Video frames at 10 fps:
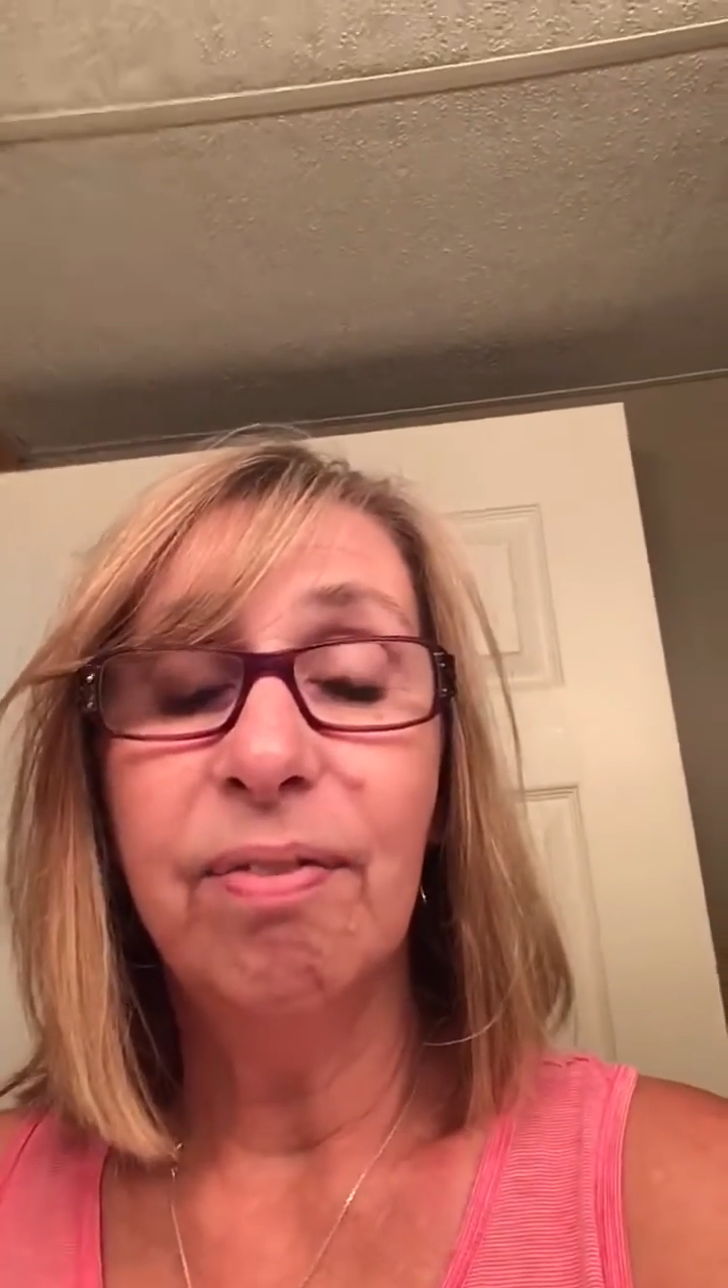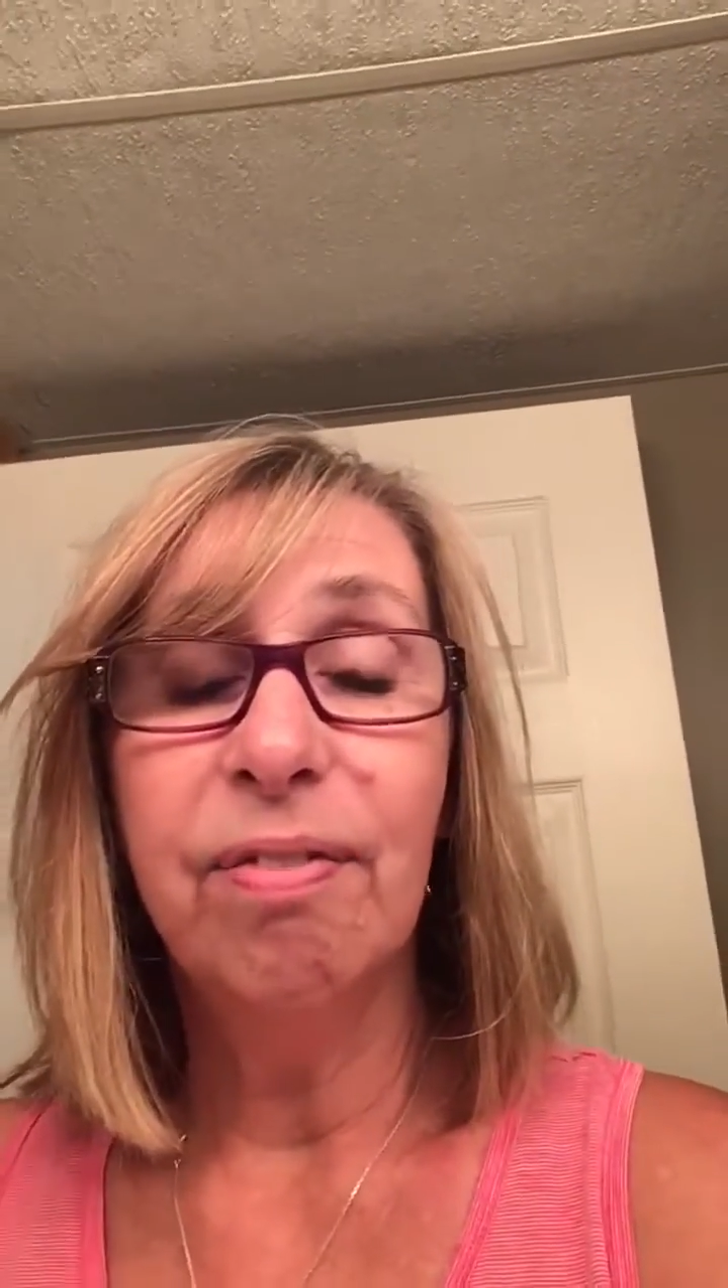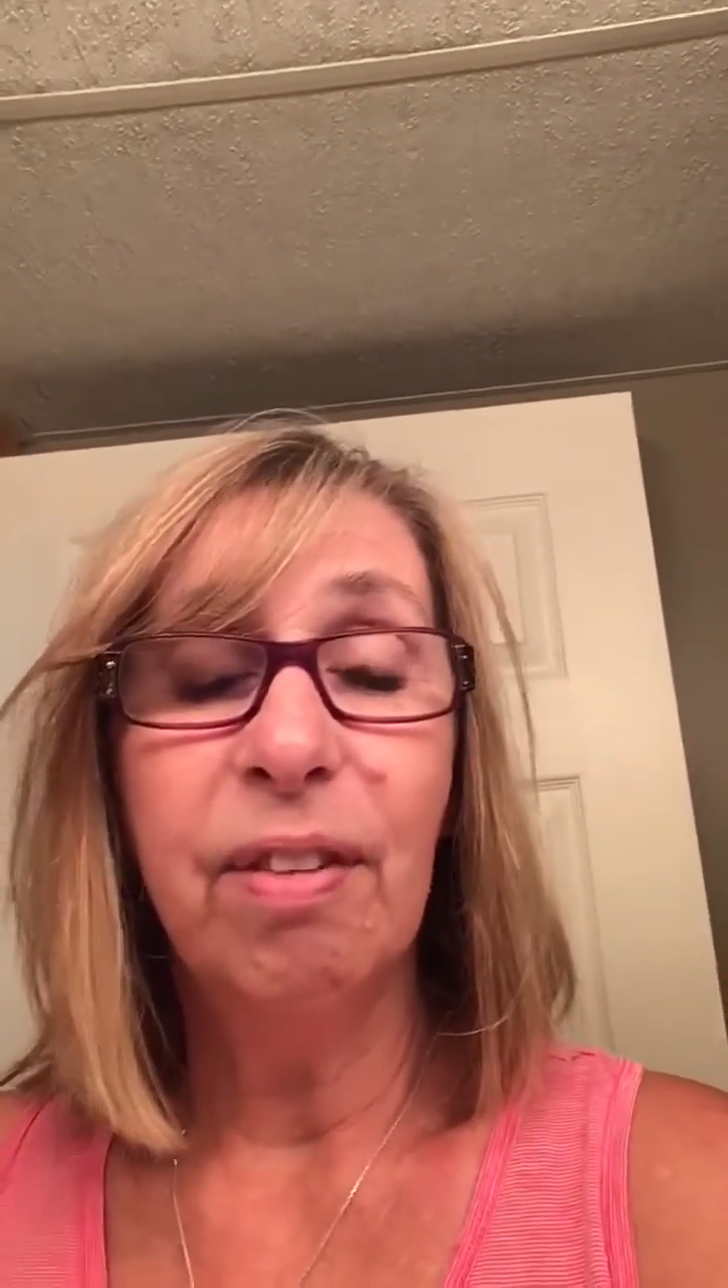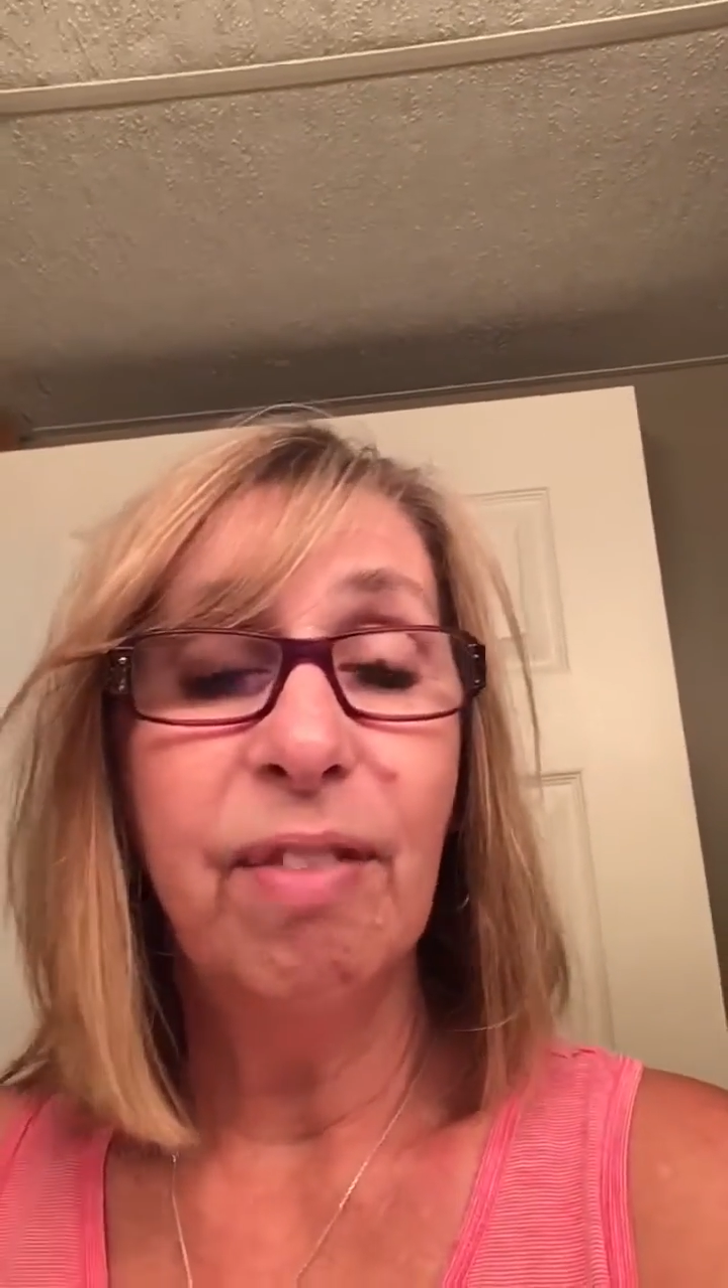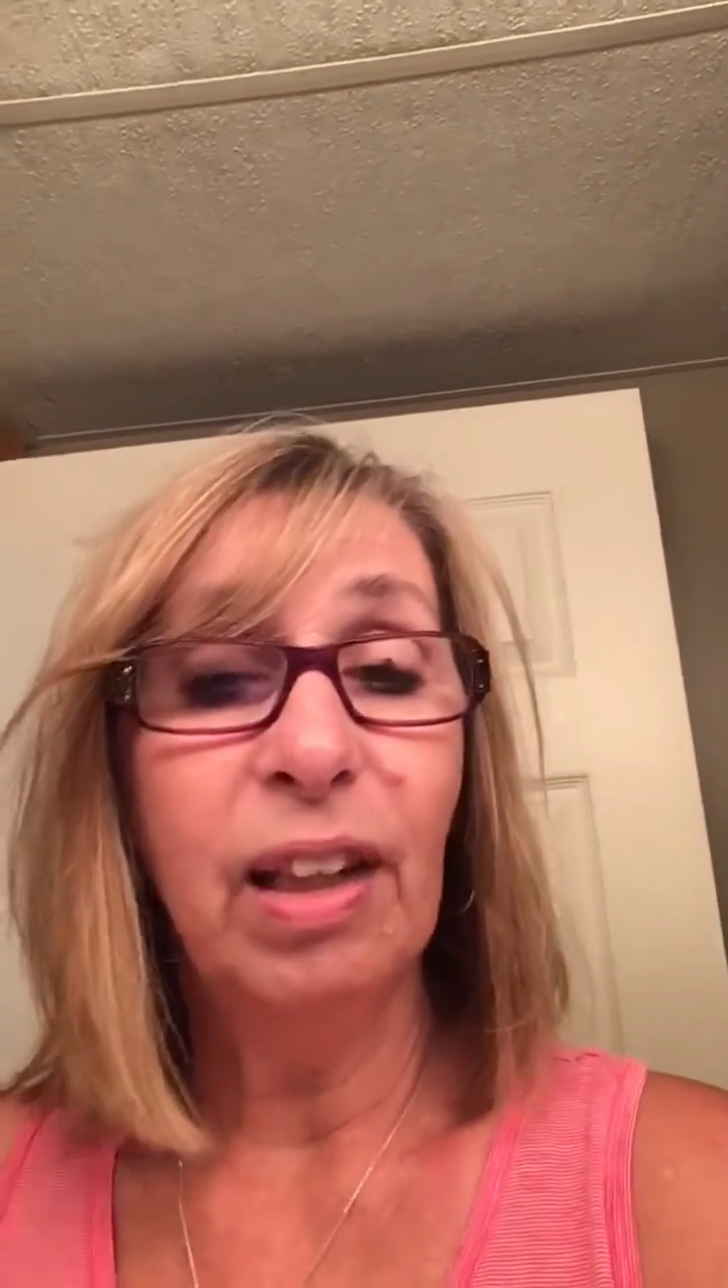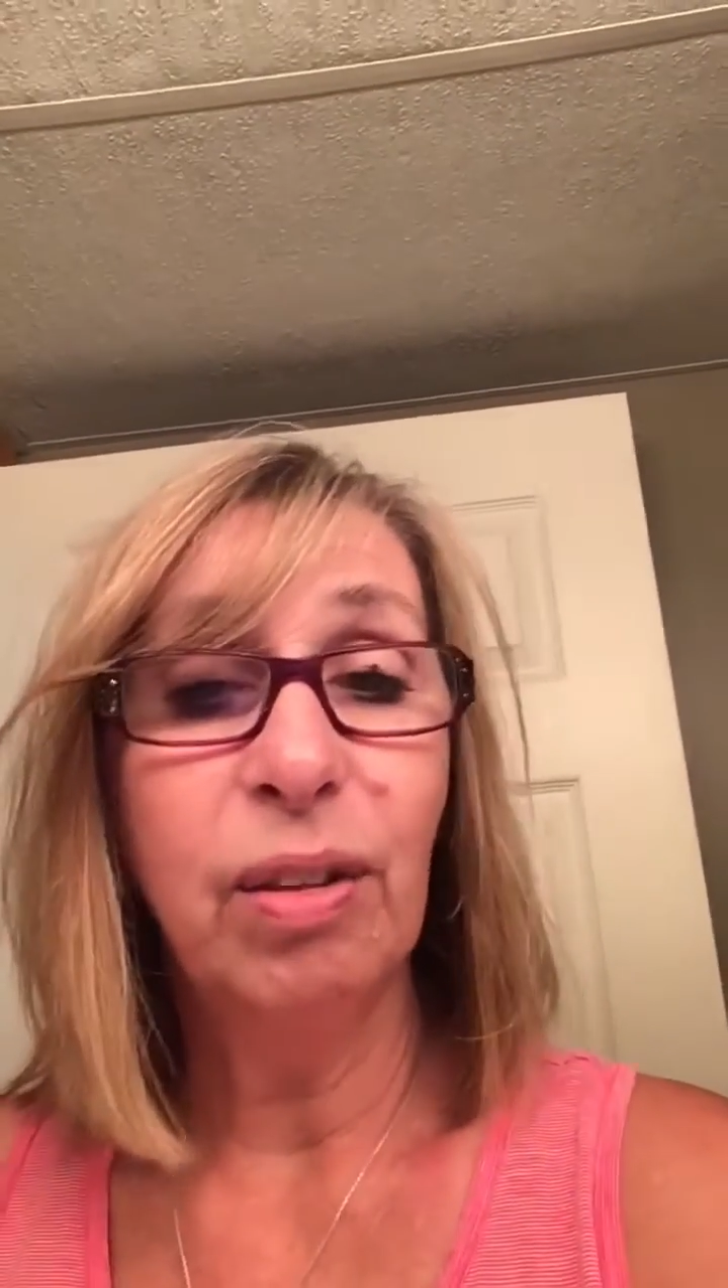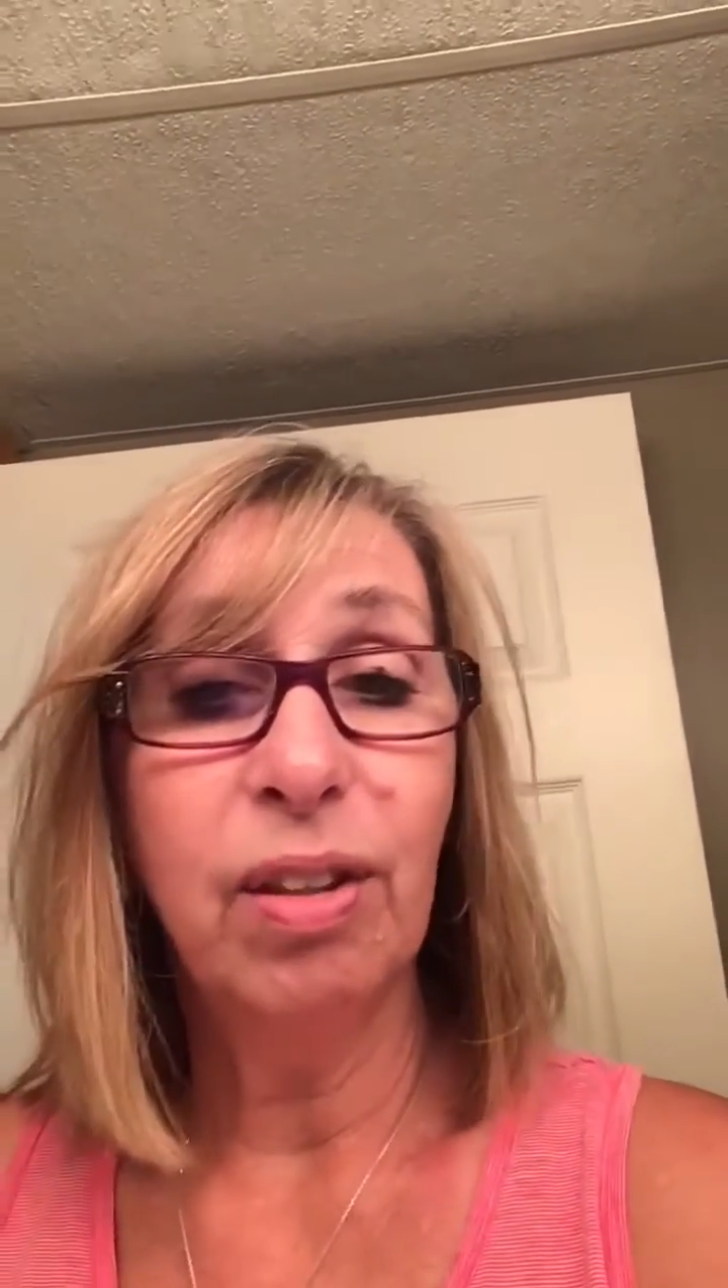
the values